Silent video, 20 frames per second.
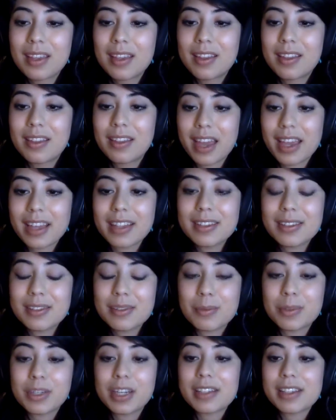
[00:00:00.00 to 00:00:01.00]
Then,
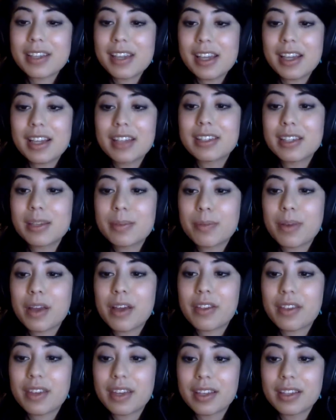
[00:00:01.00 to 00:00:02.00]
when I take a deep
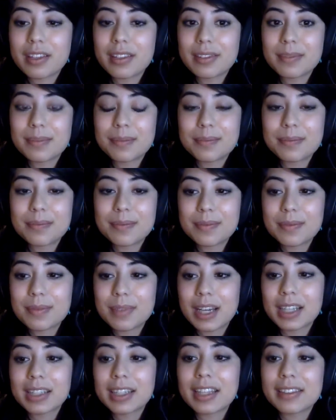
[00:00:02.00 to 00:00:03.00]
breath in,
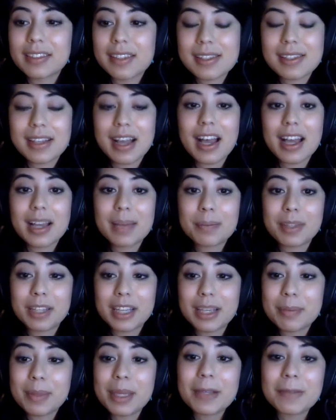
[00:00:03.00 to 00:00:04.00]
I let the sky
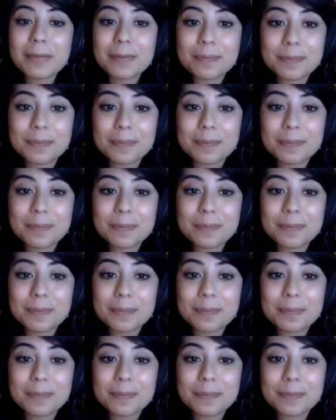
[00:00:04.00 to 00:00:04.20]
play me.